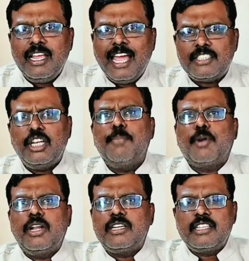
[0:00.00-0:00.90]
Actually,
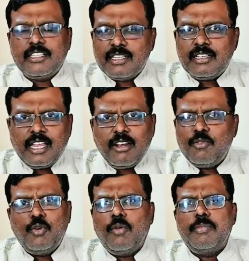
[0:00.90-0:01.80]
there
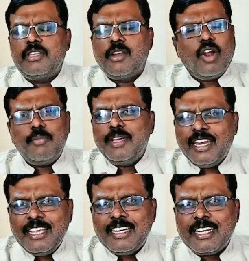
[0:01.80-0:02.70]
will not be
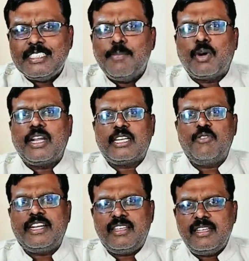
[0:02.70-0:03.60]
any increase in
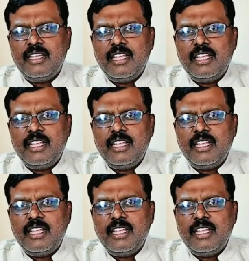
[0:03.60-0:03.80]
productivity.